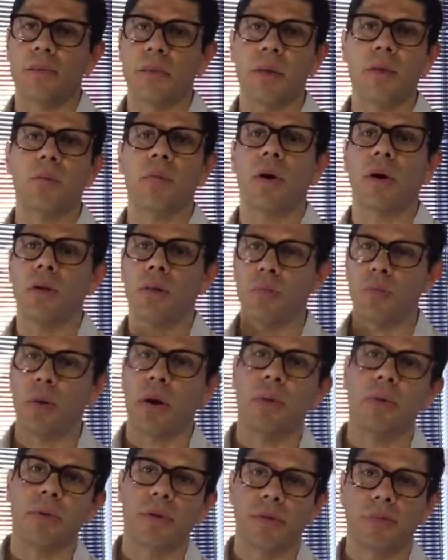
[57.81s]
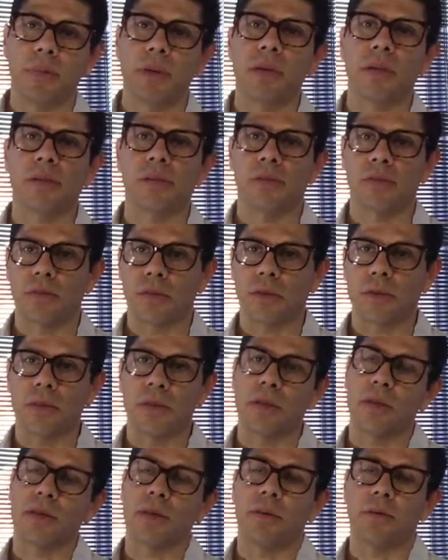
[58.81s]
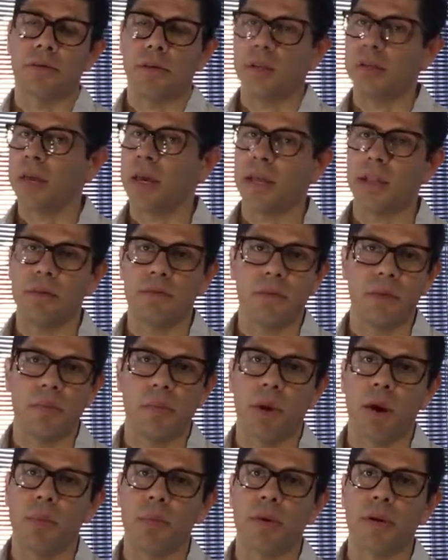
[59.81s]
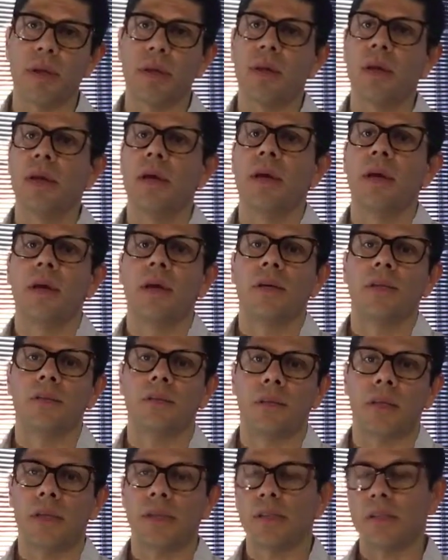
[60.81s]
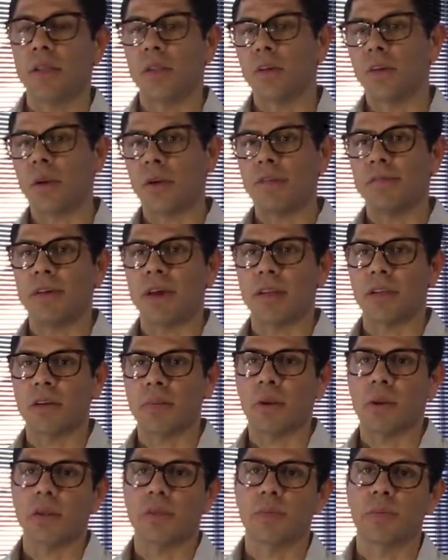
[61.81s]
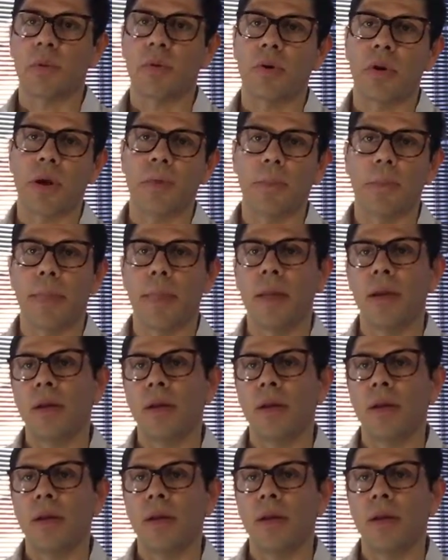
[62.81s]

Meanwhile, the property is being constructed, because obviously you can't live in the property. So that's another great factor about this program.